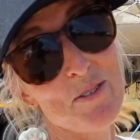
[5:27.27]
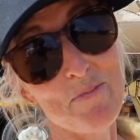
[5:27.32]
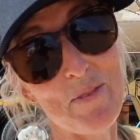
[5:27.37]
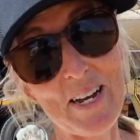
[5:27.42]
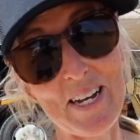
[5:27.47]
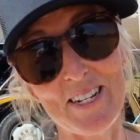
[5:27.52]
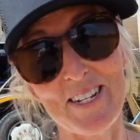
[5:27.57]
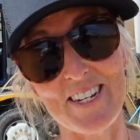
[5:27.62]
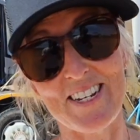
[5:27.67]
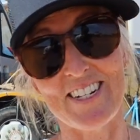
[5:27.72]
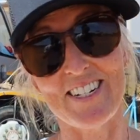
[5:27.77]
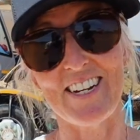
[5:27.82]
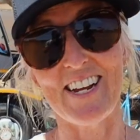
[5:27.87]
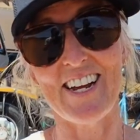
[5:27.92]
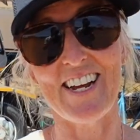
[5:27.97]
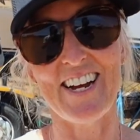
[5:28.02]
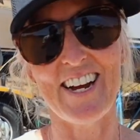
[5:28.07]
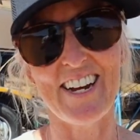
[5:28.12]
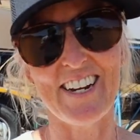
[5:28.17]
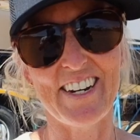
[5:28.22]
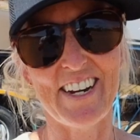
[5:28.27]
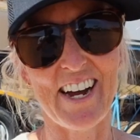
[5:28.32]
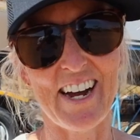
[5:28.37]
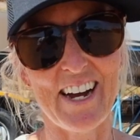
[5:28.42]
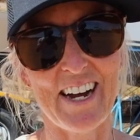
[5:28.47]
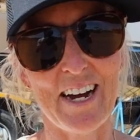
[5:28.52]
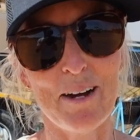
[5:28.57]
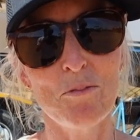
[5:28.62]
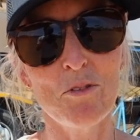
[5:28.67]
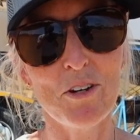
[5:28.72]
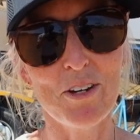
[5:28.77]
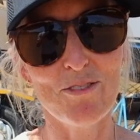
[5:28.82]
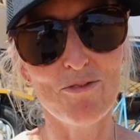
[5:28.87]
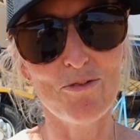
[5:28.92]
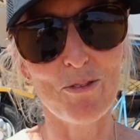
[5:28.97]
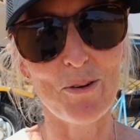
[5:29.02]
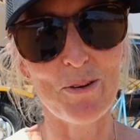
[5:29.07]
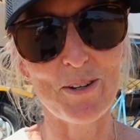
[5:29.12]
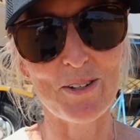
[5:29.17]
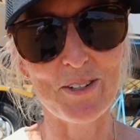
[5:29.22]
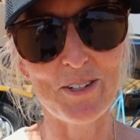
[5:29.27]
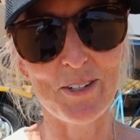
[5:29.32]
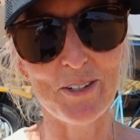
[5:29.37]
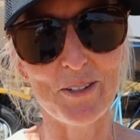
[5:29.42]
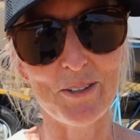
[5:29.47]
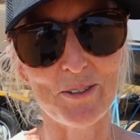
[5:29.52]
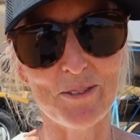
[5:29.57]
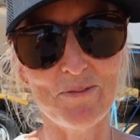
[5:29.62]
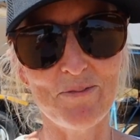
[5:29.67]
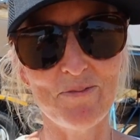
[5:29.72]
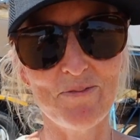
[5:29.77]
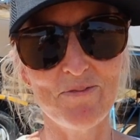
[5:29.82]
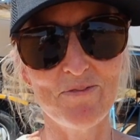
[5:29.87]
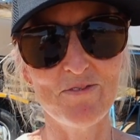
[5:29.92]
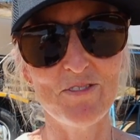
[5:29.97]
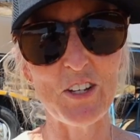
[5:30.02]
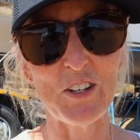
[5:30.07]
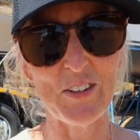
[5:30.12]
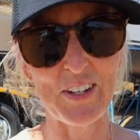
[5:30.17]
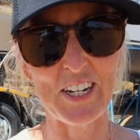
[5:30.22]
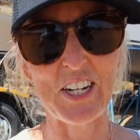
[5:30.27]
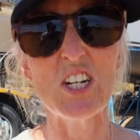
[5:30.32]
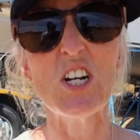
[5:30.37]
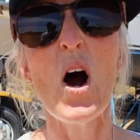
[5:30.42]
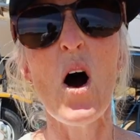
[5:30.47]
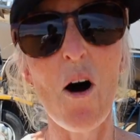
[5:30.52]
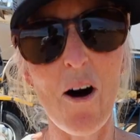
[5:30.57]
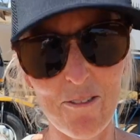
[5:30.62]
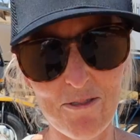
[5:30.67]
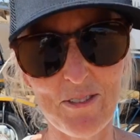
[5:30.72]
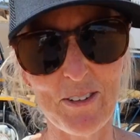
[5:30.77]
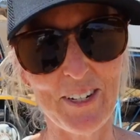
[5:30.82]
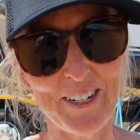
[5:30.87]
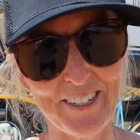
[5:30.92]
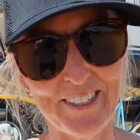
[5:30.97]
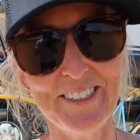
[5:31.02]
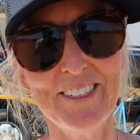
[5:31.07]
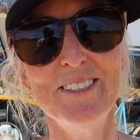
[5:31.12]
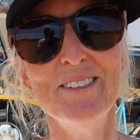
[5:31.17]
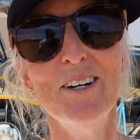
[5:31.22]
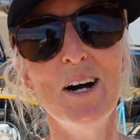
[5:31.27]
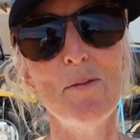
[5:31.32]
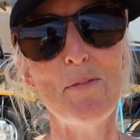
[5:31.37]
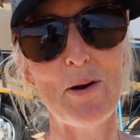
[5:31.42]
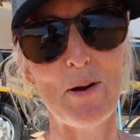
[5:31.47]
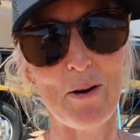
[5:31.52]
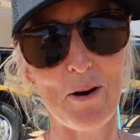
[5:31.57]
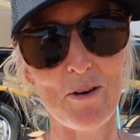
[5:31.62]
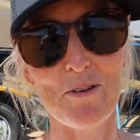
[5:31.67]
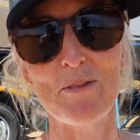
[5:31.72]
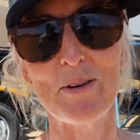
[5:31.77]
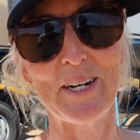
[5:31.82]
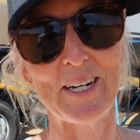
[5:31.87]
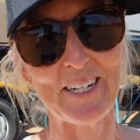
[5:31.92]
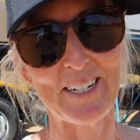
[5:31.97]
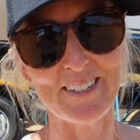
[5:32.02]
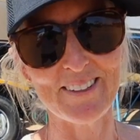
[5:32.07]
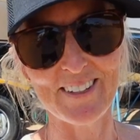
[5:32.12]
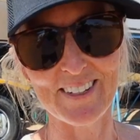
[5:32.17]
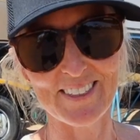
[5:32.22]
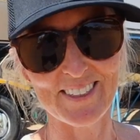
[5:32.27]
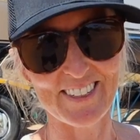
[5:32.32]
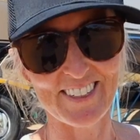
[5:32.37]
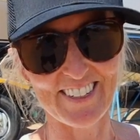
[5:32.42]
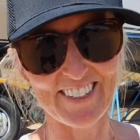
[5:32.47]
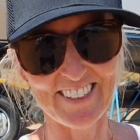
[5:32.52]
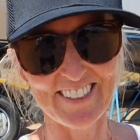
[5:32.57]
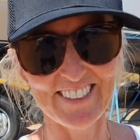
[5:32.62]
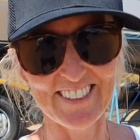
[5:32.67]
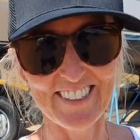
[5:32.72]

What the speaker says: amazing, and I'm looking forward to feeling confident about our rig this year.